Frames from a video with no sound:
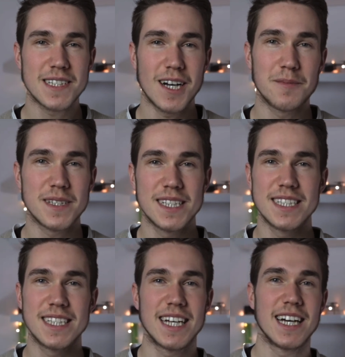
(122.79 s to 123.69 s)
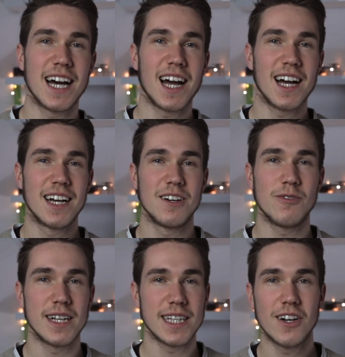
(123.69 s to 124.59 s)
option, the
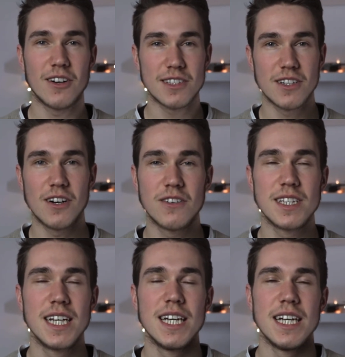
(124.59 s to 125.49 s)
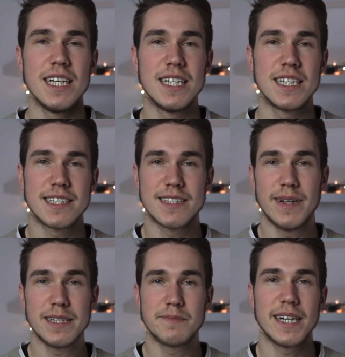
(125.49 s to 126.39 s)
one I also own, is
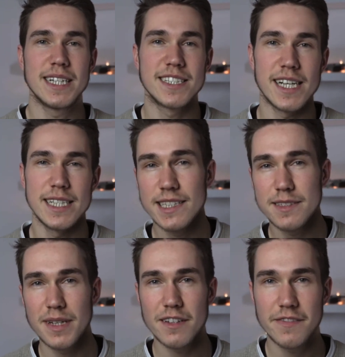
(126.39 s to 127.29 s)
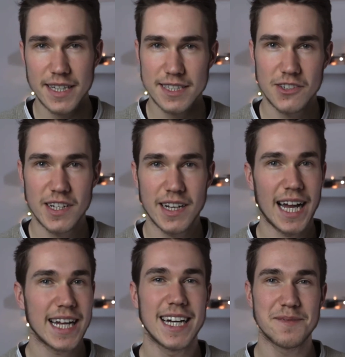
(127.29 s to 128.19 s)
made by a Chinese manufacturer.
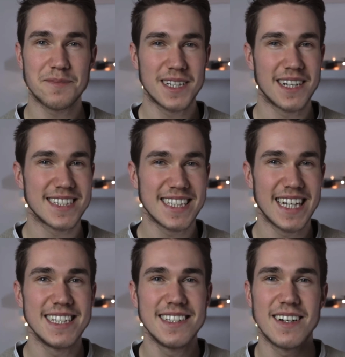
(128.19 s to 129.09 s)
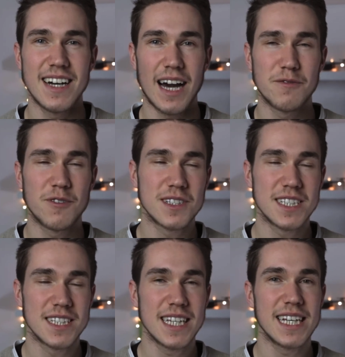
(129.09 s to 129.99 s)
I can't pronounce the name,
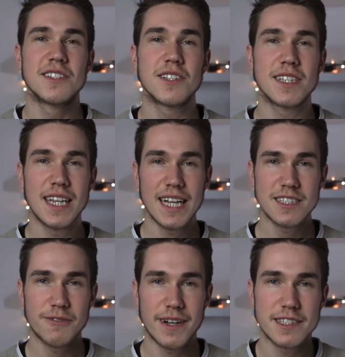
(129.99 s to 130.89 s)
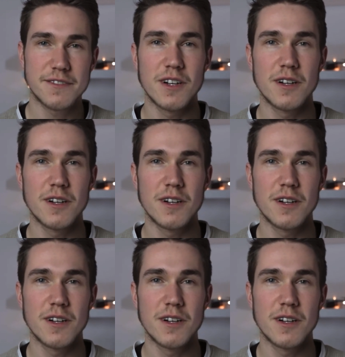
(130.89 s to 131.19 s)
unfortunately. So the lens runs for